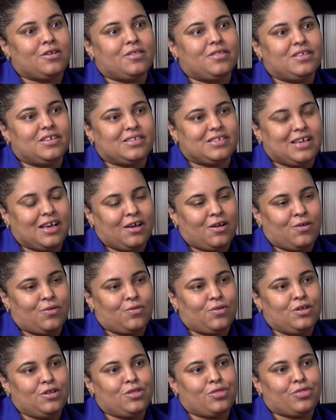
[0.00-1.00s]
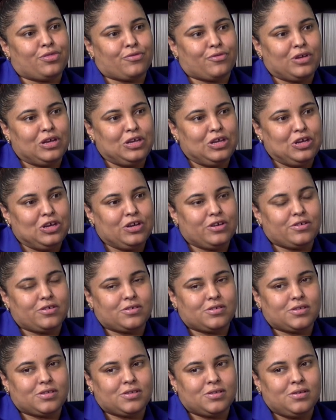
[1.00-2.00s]
this out in 3
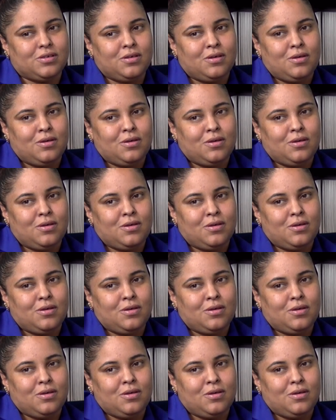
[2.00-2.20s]
years.